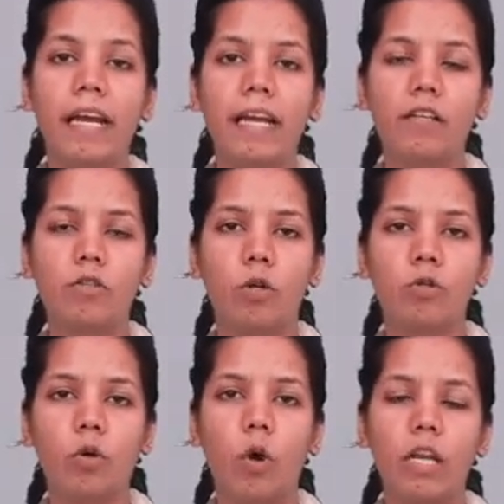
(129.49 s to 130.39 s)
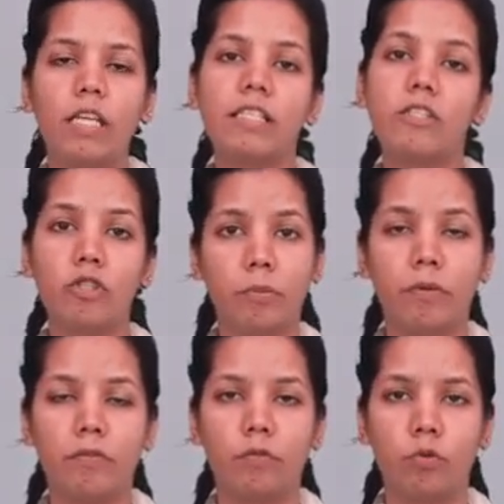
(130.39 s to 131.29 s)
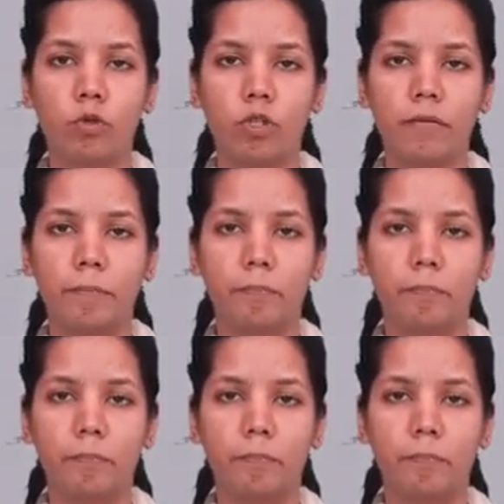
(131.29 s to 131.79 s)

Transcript: it is also called as triple fusion.